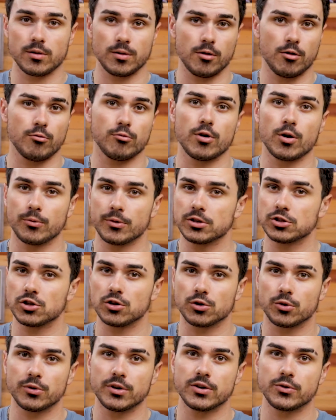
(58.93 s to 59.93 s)
the
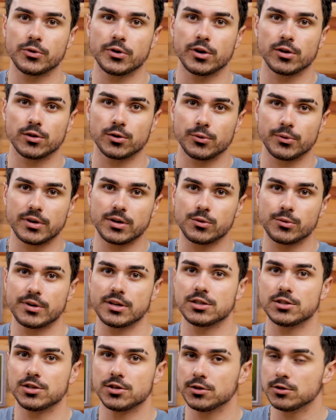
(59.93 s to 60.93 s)
original GriGri or the
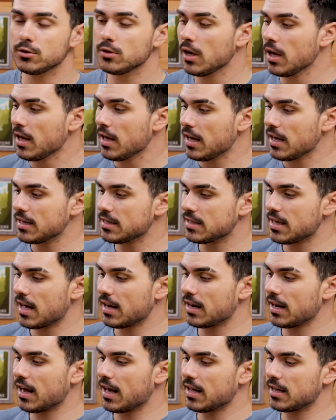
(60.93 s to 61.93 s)
GriGri 2 is
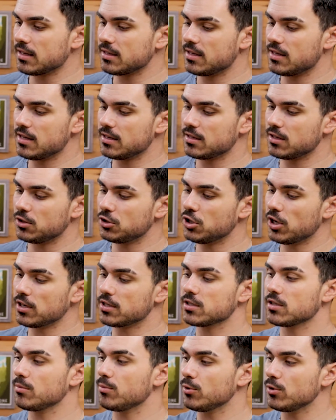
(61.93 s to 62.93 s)
that it has this
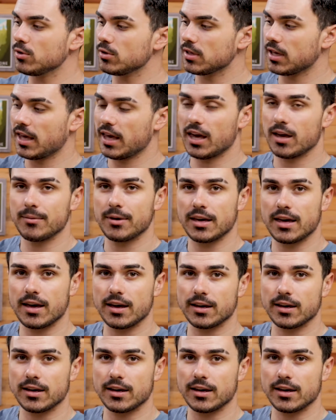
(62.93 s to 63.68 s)
adjustable camming